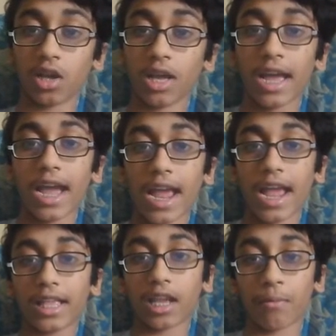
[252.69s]
And
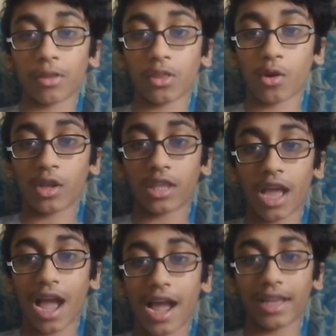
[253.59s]
it can be
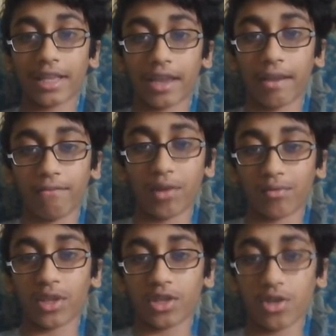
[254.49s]
39 and
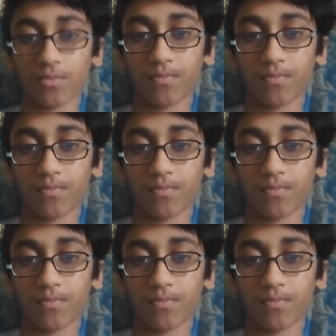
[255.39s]
52.